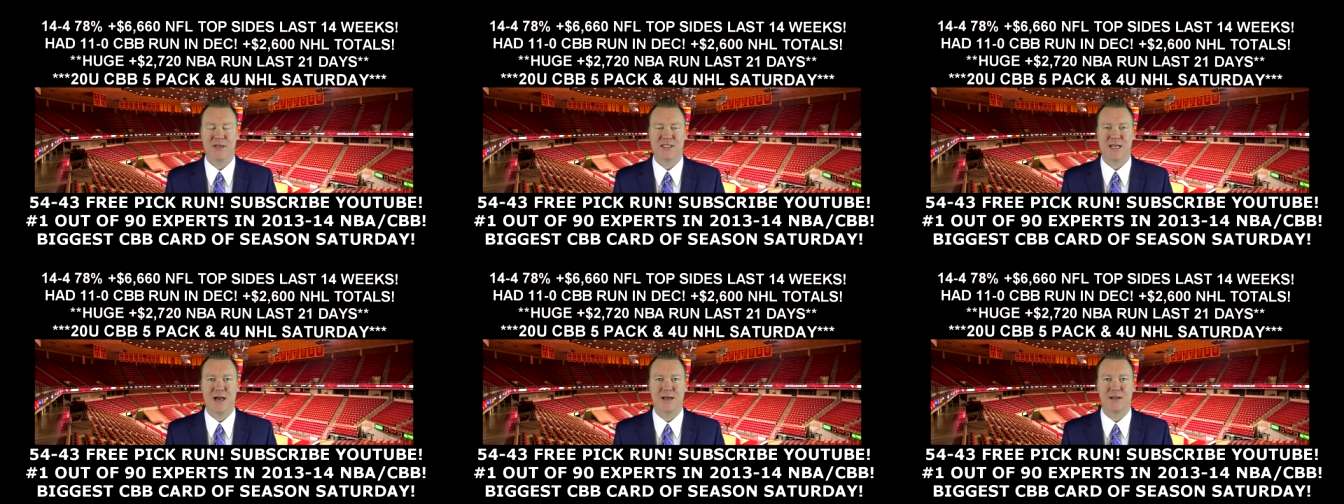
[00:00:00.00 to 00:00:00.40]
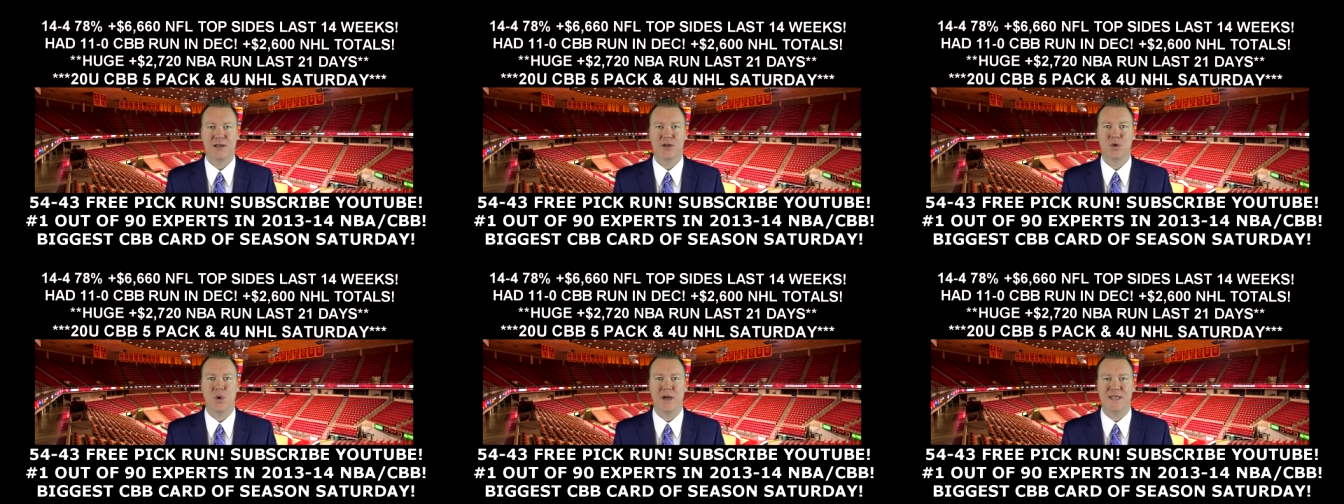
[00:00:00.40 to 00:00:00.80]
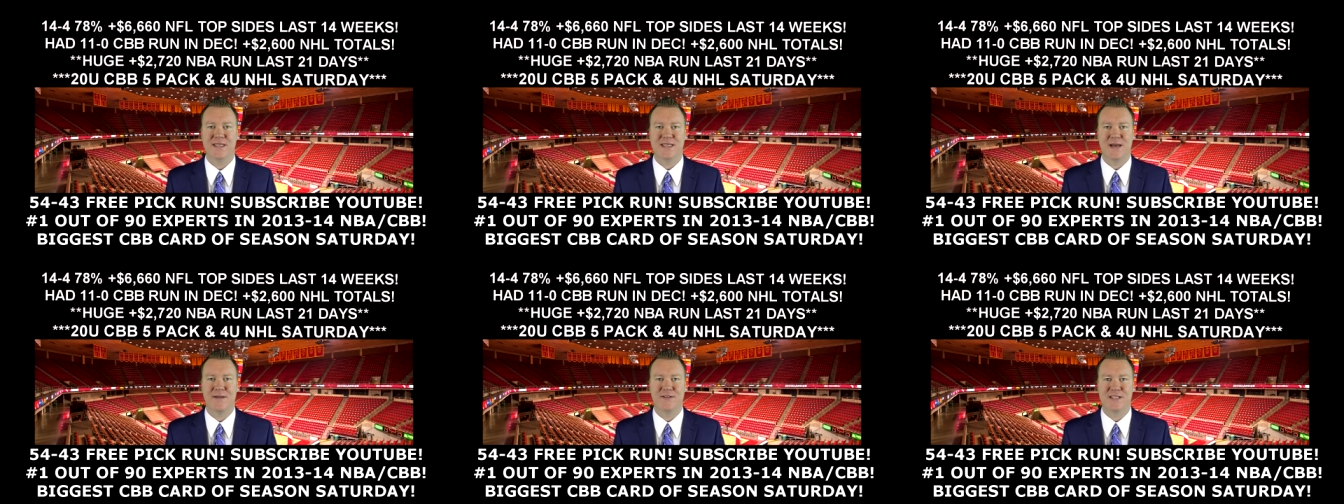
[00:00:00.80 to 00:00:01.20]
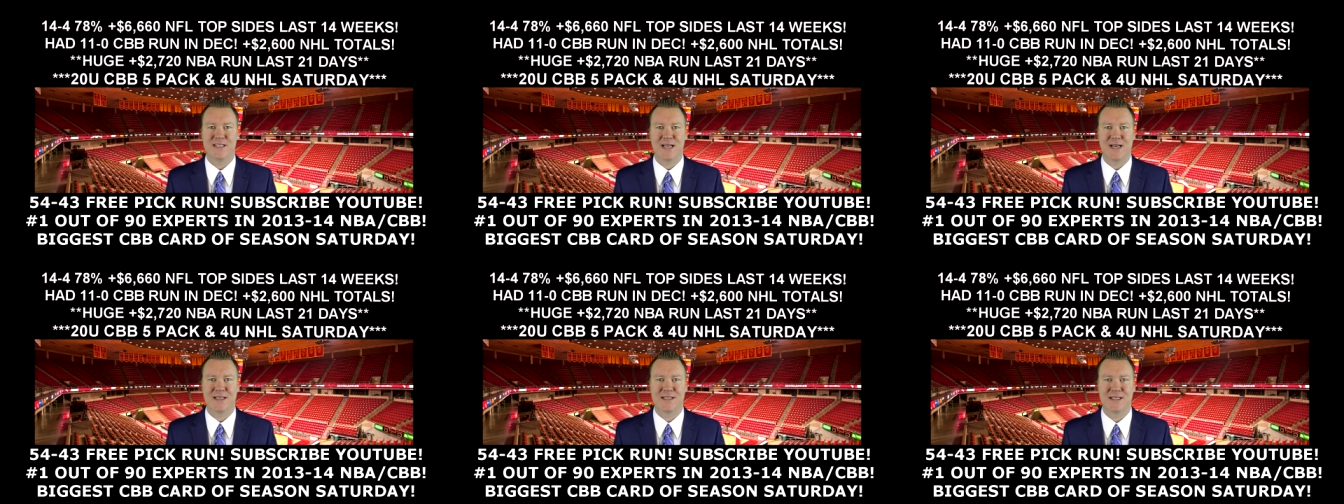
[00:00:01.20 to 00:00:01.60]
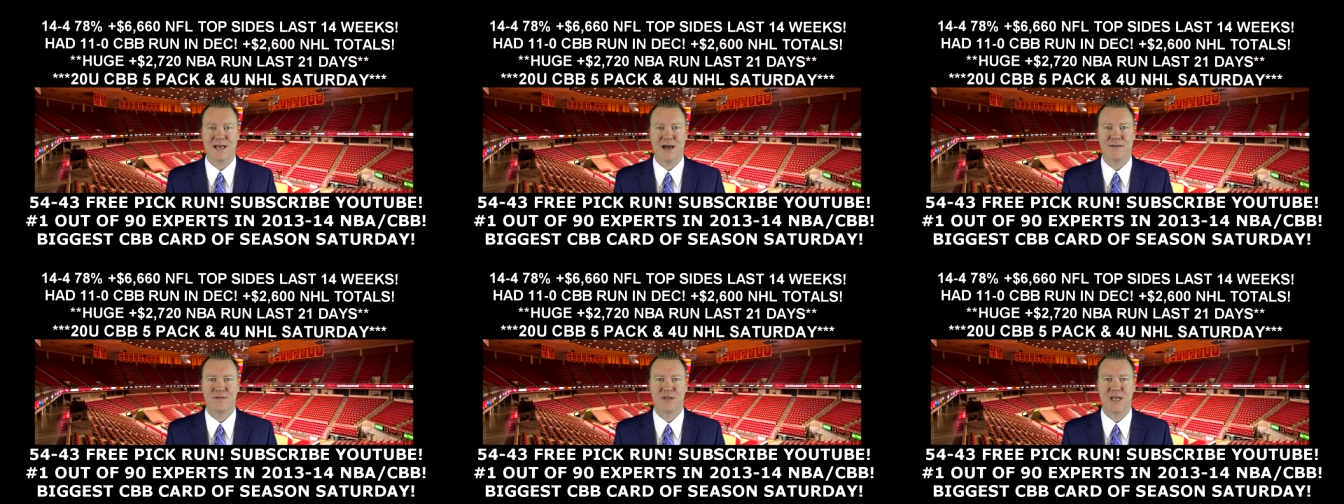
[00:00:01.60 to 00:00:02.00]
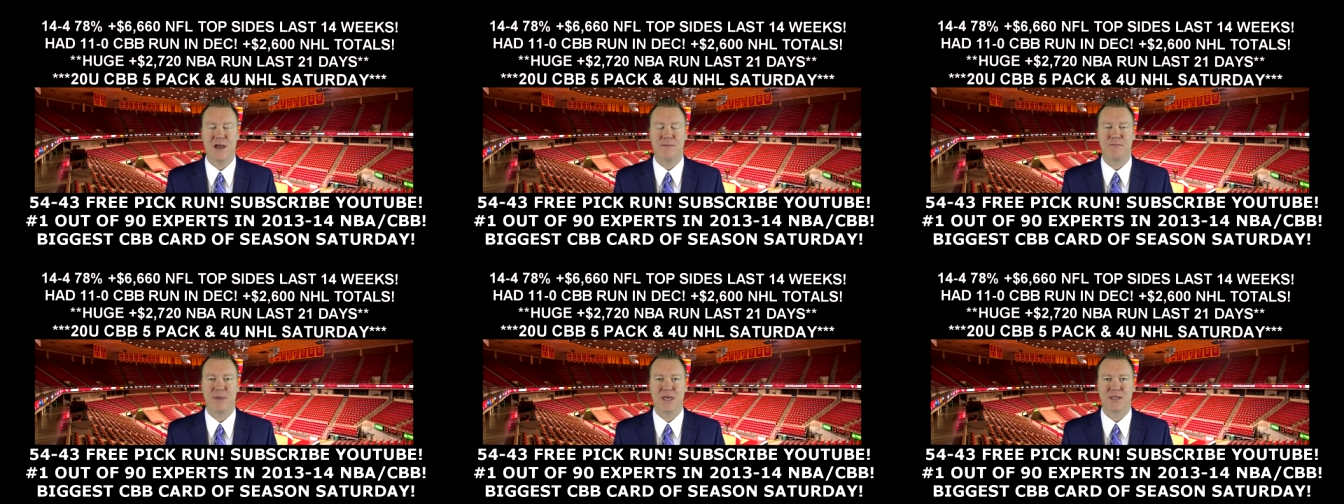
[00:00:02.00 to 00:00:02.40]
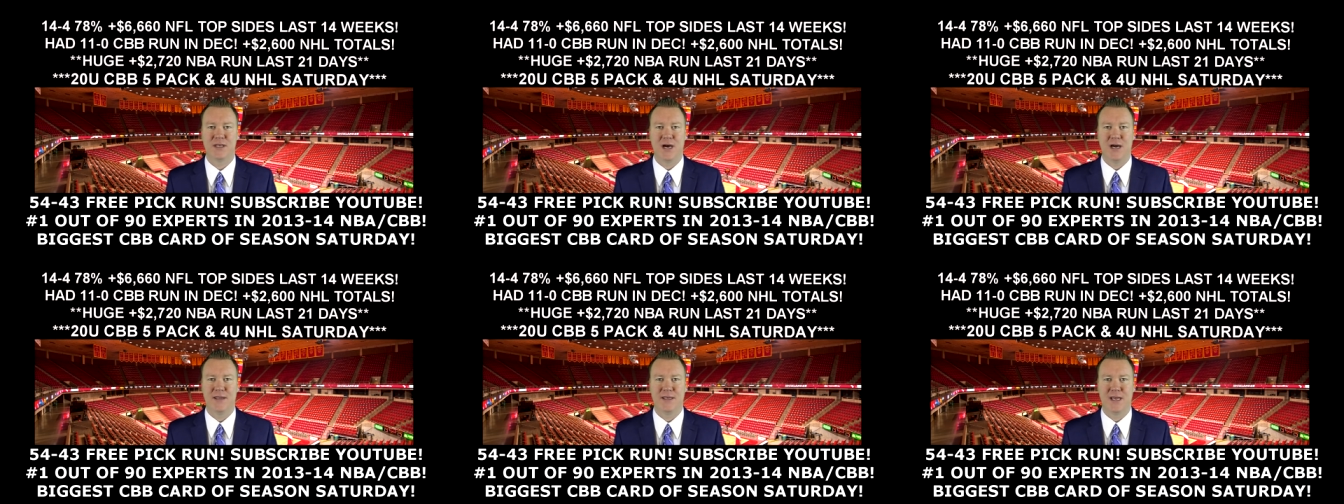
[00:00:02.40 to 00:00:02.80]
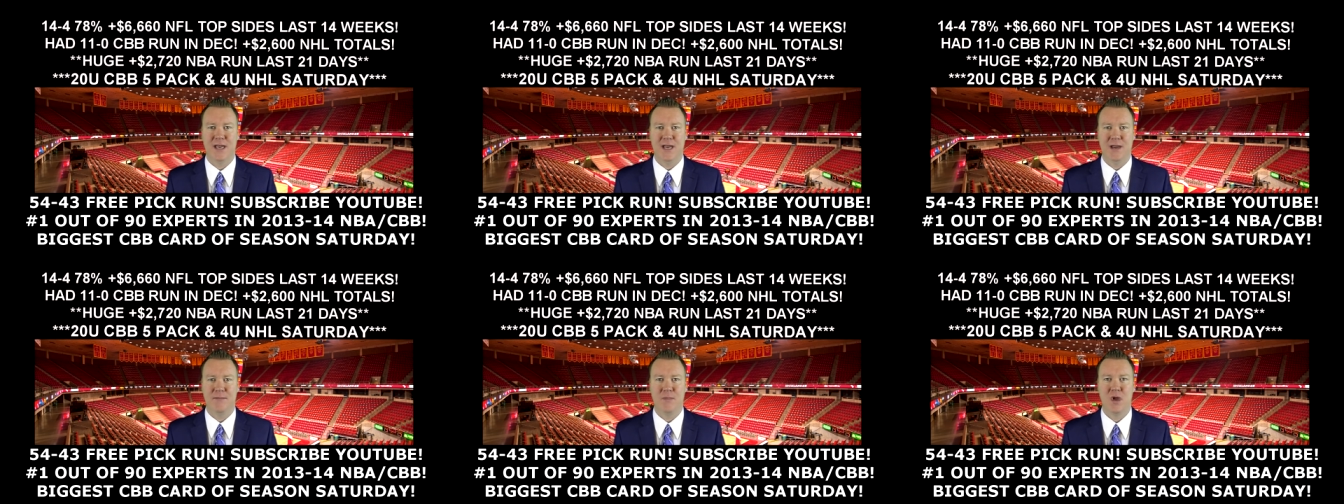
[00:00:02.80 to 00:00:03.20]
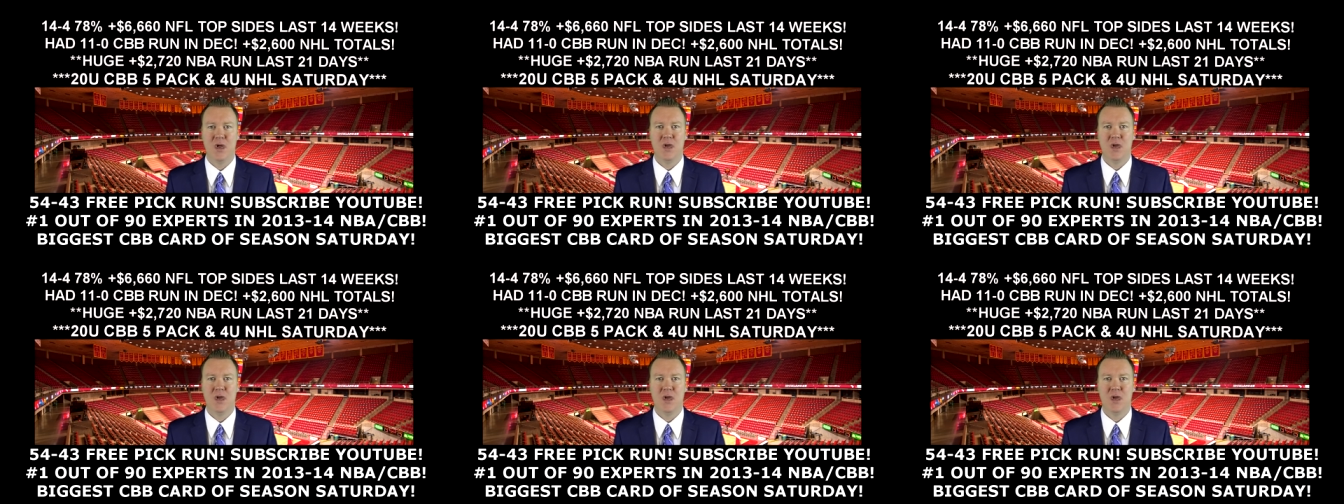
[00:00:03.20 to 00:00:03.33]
exactly 27 seconds left. Tampa Bay tied the game.